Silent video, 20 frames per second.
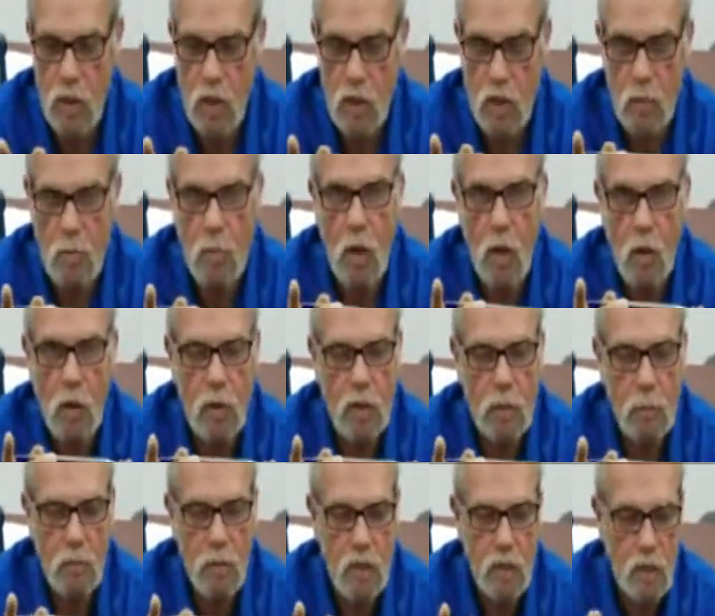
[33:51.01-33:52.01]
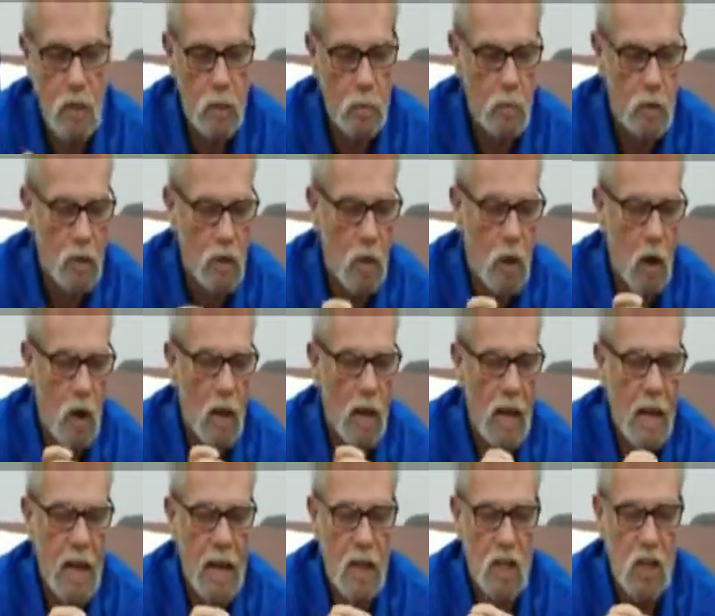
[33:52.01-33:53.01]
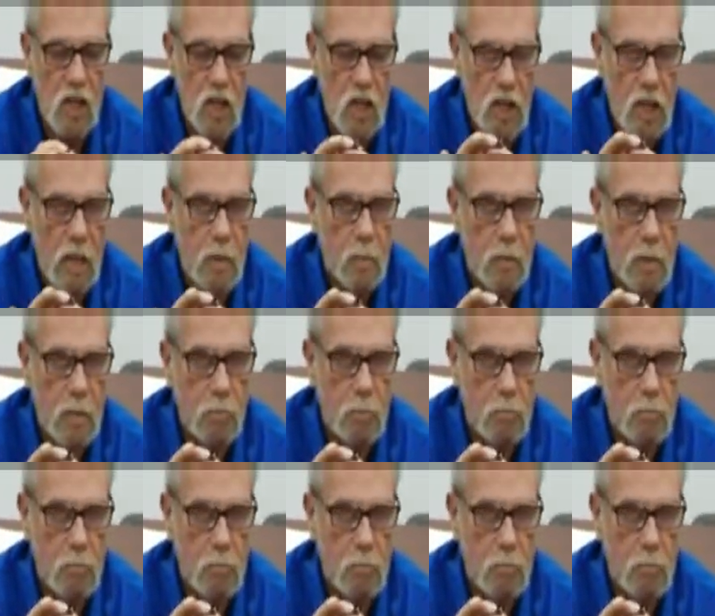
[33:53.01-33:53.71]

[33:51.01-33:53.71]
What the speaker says: the smaller tipped instruments, are hex shaped.